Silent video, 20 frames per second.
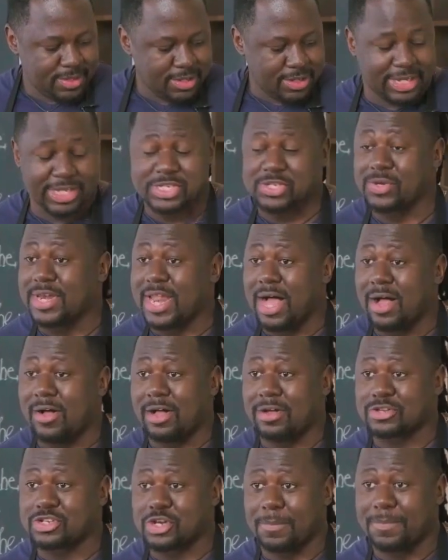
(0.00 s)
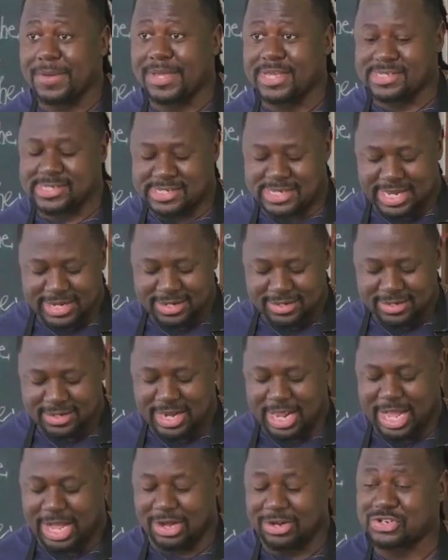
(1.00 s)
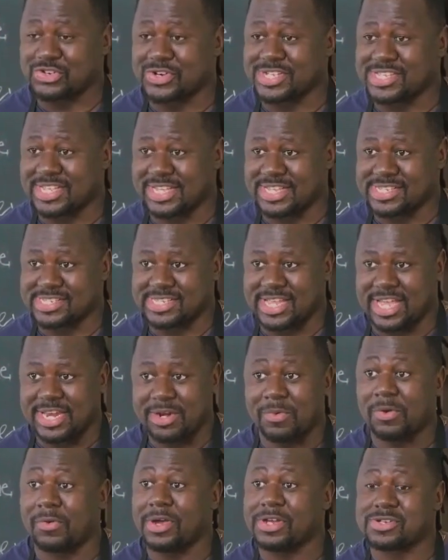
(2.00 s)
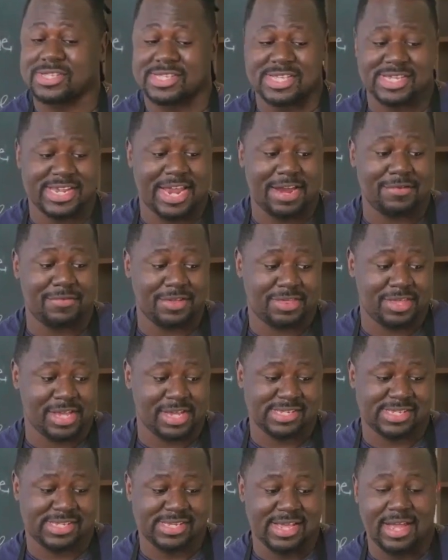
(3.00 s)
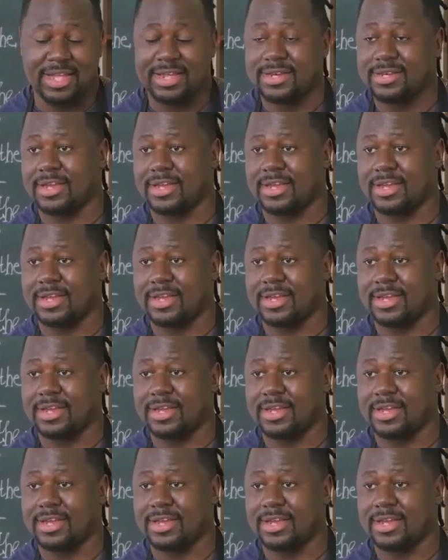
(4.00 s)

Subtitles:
Okay, so now our chopping is done, our dressing is done. We're going to set everything aside